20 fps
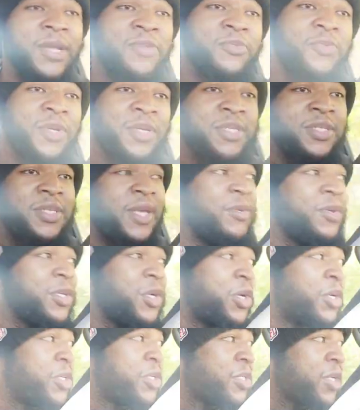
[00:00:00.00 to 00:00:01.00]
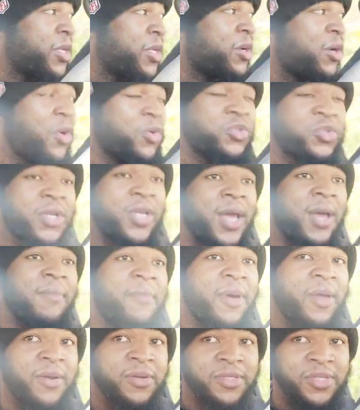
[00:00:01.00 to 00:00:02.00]
That's what he said. We understand the culture a
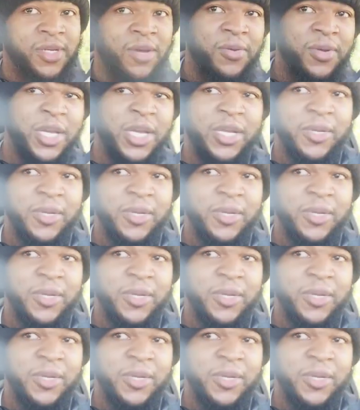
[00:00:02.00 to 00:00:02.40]
lot better. So